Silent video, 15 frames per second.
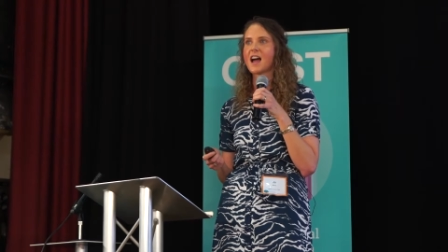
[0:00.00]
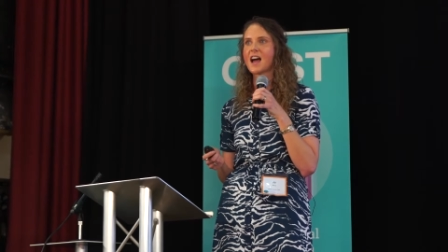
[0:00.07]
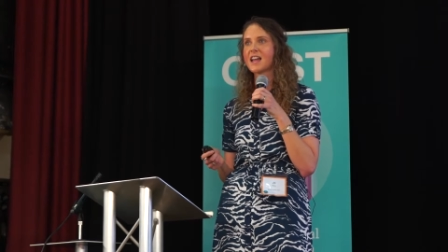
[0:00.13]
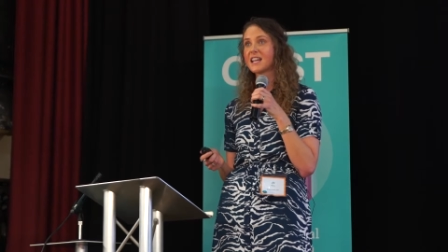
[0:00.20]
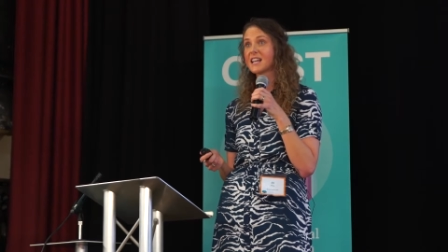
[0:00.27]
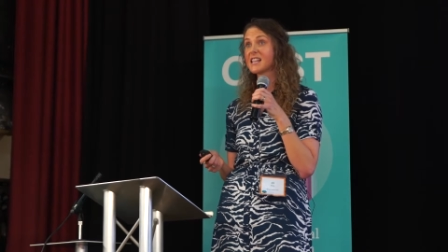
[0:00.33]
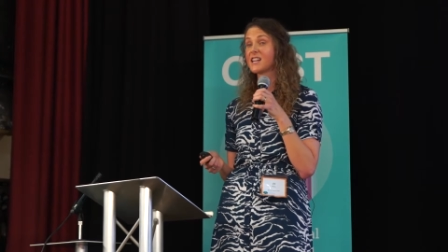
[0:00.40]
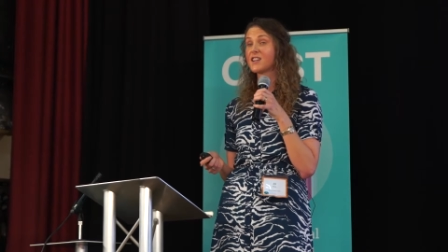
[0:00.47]

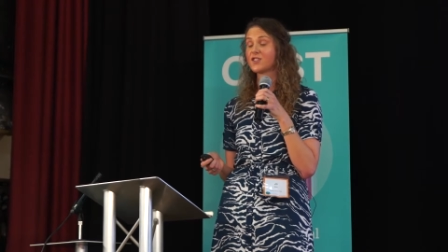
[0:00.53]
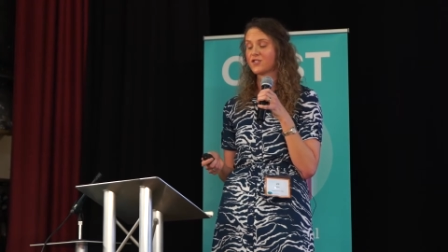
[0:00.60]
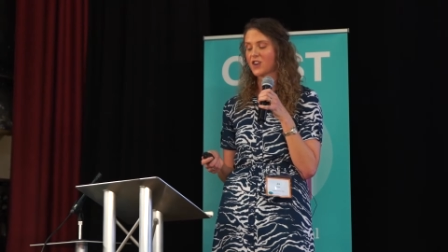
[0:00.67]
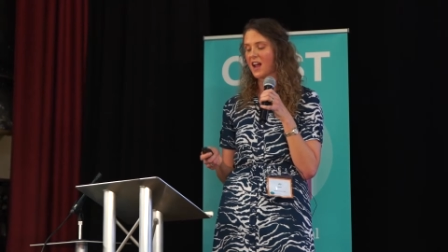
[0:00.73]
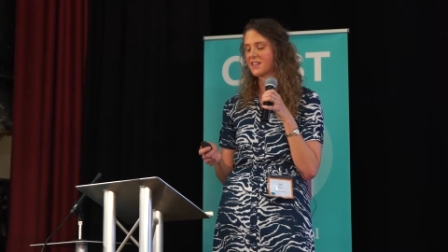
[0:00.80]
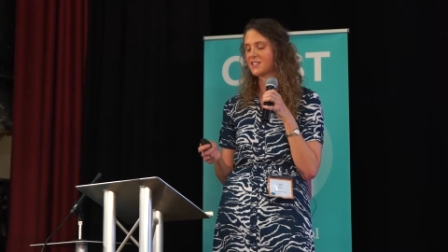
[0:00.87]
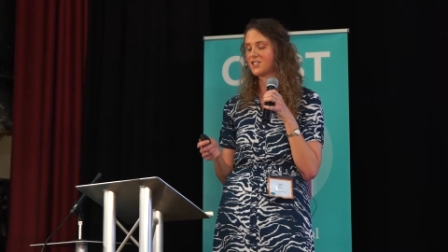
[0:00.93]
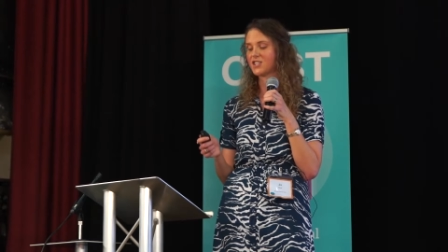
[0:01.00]
and a clear
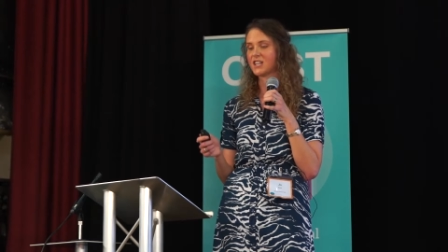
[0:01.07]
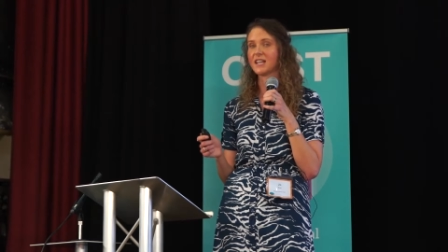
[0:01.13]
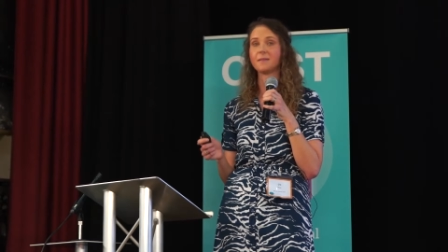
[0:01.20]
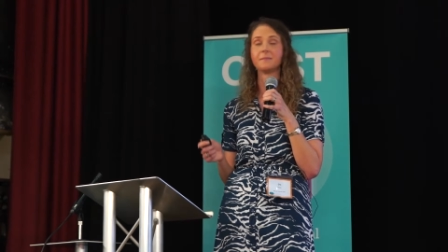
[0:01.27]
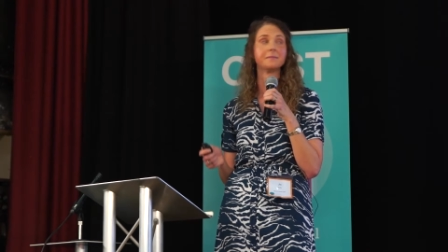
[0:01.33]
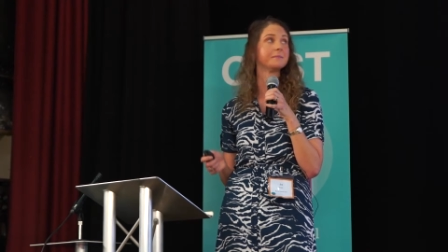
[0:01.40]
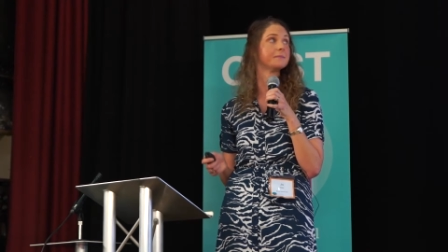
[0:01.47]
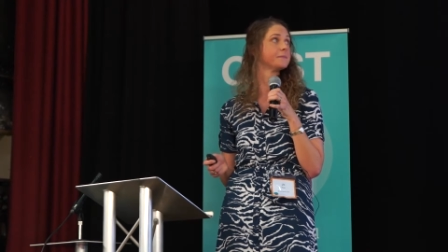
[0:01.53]
strategy.
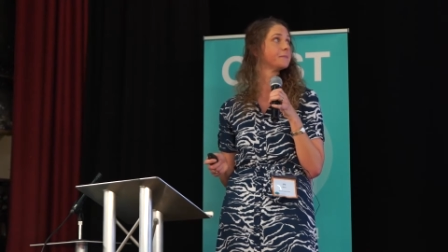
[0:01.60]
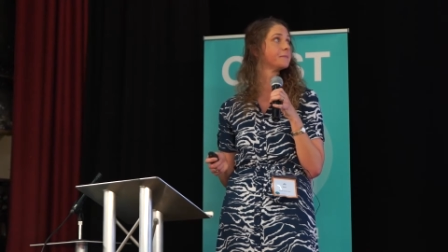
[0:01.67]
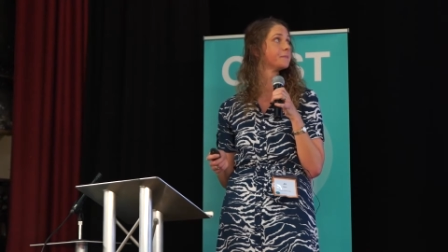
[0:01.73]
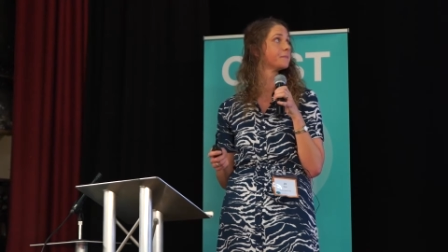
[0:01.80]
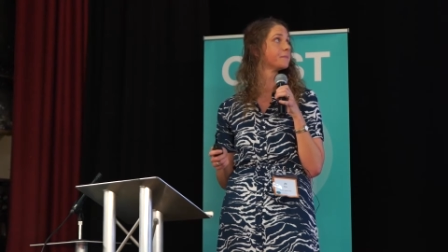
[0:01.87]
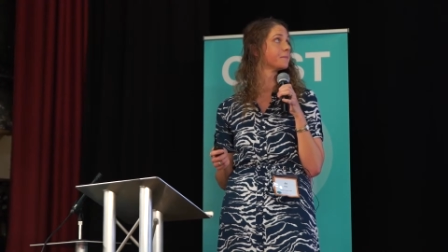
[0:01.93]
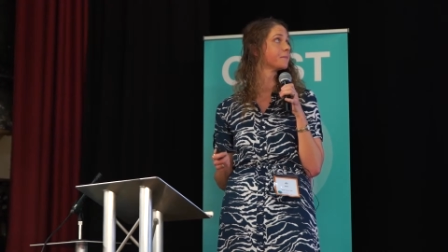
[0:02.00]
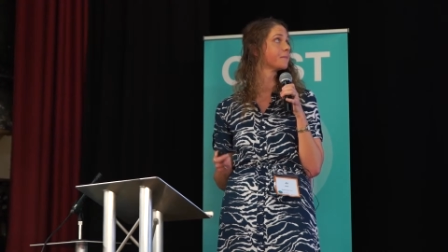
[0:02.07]

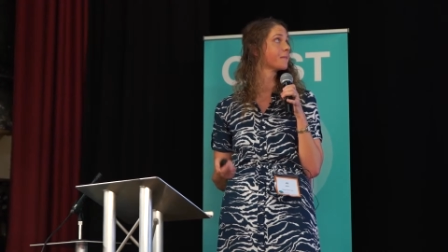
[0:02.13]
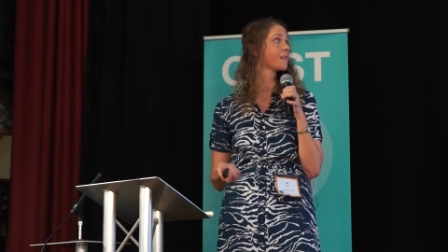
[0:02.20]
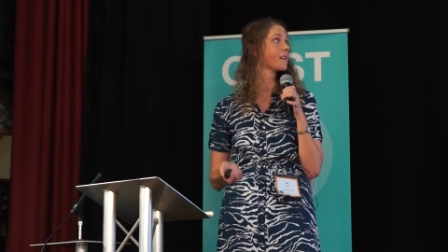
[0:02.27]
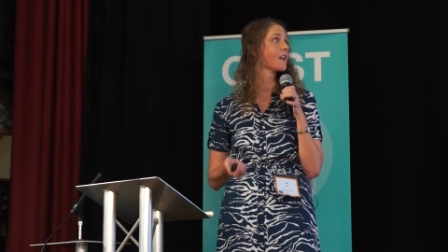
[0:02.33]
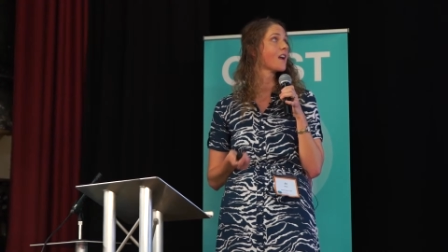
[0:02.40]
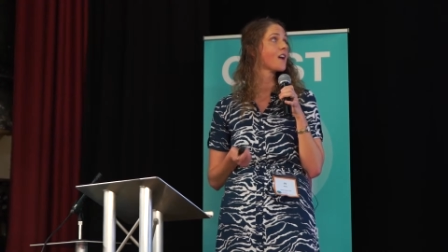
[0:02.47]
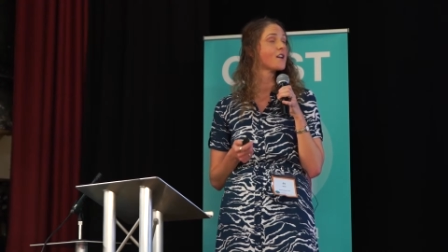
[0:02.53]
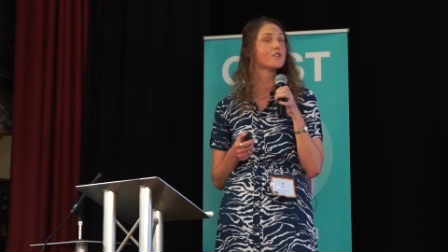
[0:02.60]

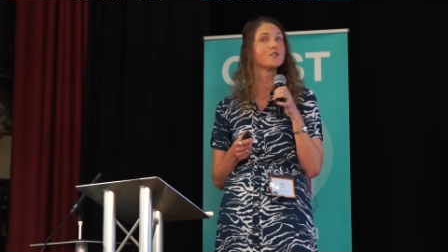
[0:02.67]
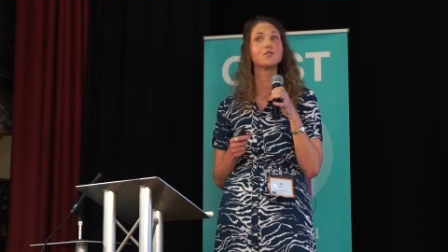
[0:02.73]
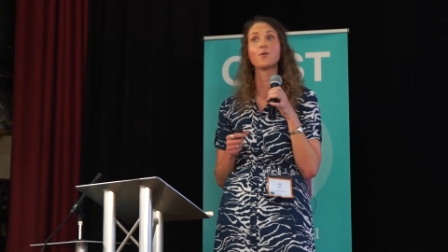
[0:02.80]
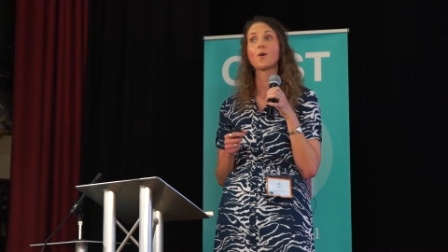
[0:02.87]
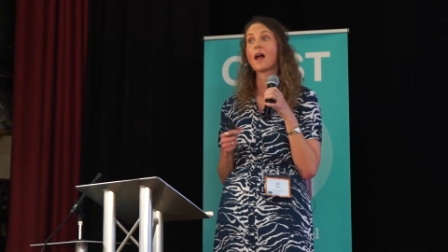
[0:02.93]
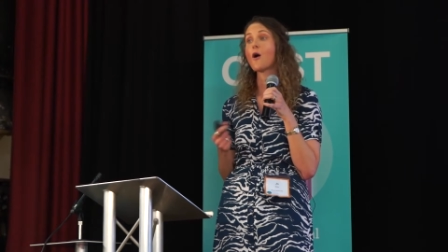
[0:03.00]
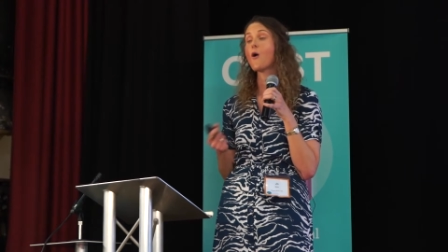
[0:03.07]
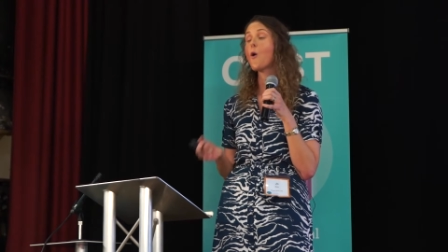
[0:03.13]
So
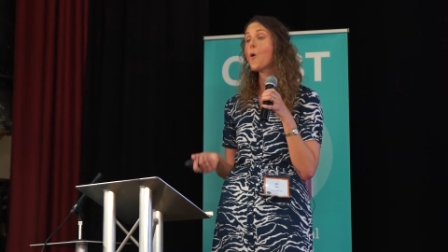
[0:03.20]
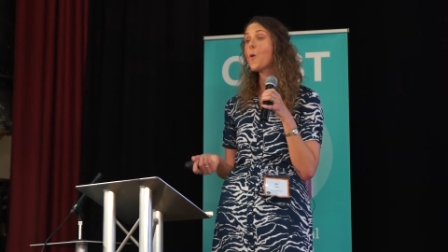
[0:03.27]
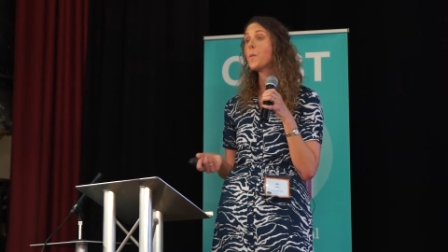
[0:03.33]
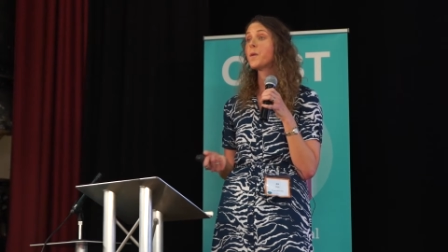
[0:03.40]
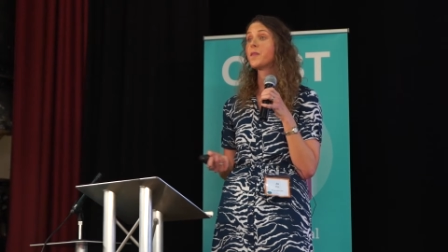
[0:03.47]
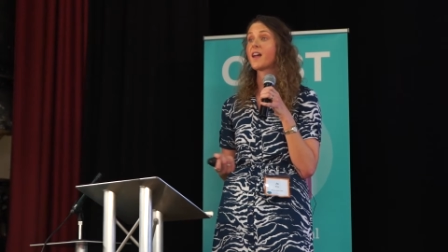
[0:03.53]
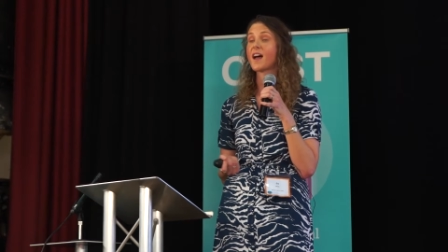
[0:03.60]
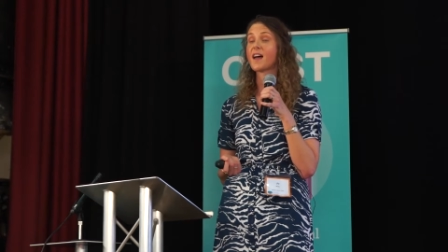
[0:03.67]
I
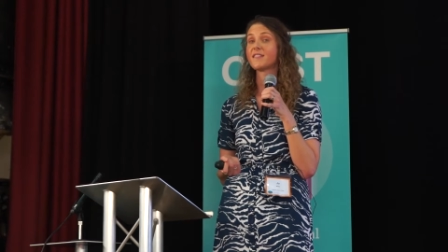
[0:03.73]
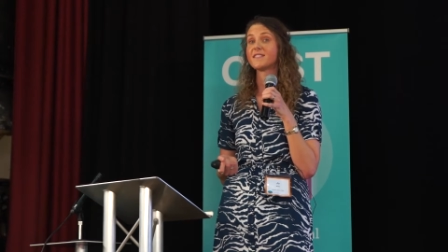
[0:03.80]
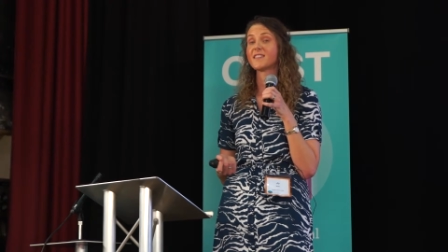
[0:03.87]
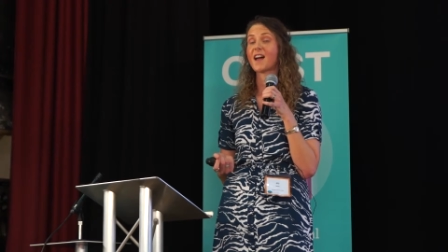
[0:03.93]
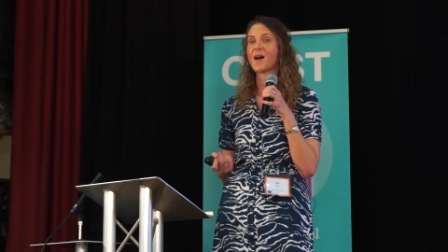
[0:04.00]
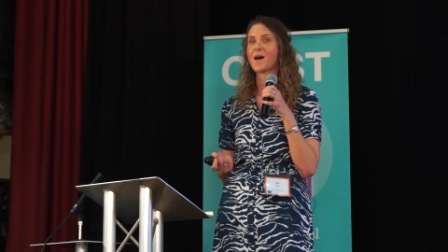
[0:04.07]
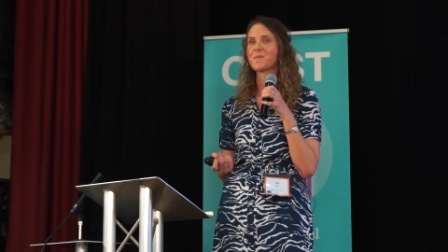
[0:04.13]
hope that